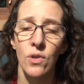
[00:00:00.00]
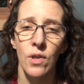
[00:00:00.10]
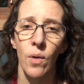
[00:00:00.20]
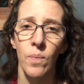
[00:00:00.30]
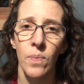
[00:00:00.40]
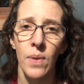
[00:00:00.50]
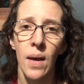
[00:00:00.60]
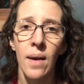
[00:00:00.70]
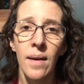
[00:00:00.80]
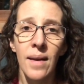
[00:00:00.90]
So
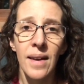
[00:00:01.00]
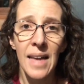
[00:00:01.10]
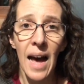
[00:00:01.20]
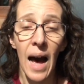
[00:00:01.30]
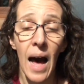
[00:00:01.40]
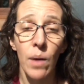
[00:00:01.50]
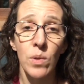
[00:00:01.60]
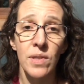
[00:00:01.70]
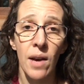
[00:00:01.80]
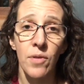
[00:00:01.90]
yeah, I
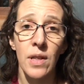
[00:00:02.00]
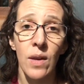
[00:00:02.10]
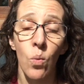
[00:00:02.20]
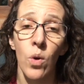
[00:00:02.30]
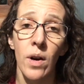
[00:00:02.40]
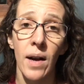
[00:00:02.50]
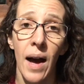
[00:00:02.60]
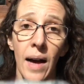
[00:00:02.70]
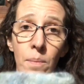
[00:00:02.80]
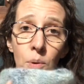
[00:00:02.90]
will definitely work
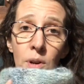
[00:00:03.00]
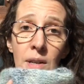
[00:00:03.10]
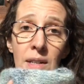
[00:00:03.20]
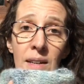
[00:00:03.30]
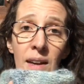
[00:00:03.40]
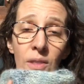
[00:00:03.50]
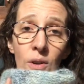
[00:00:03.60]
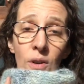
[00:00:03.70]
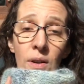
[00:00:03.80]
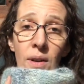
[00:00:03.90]
on putting
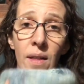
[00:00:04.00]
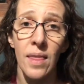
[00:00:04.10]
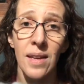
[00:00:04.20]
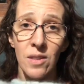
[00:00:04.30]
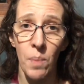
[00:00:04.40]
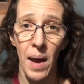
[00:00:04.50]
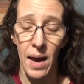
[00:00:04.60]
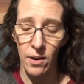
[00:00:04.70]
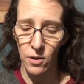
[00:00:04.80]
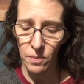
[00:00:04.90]
together this
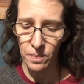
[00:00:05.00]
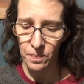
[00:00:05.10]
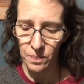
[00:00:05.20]
pattern